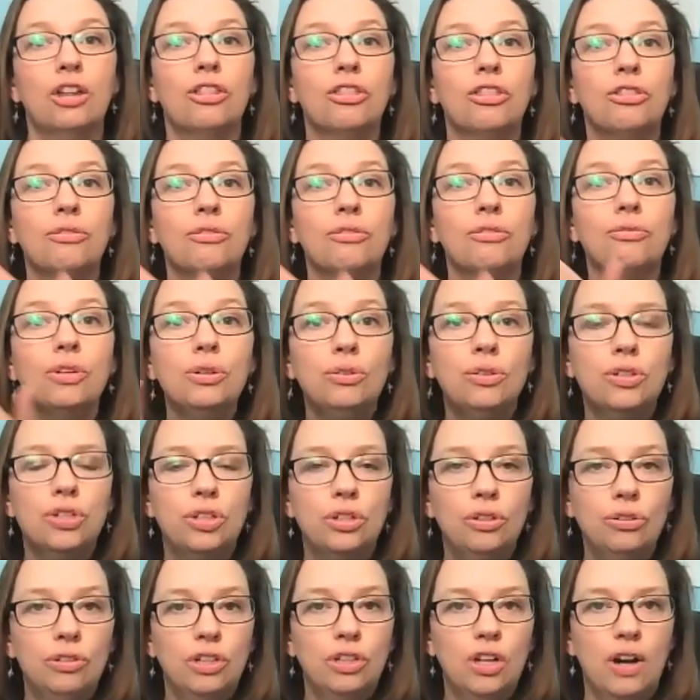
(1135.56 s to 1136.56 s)
through
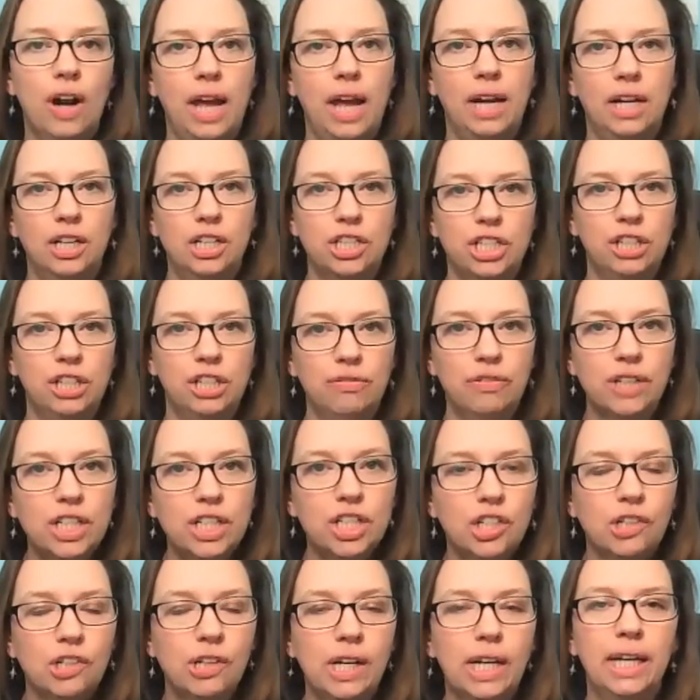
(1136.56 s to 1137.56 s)
to your energy
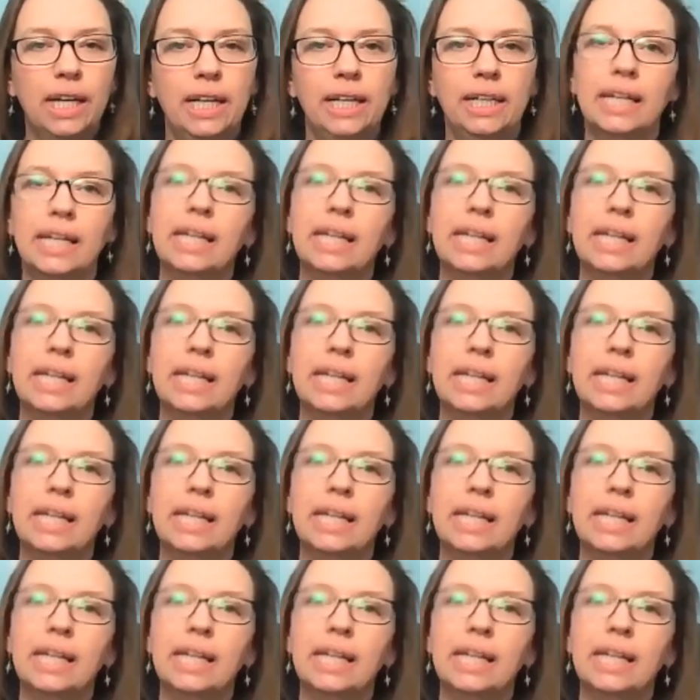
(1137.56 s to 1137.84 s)
retrain?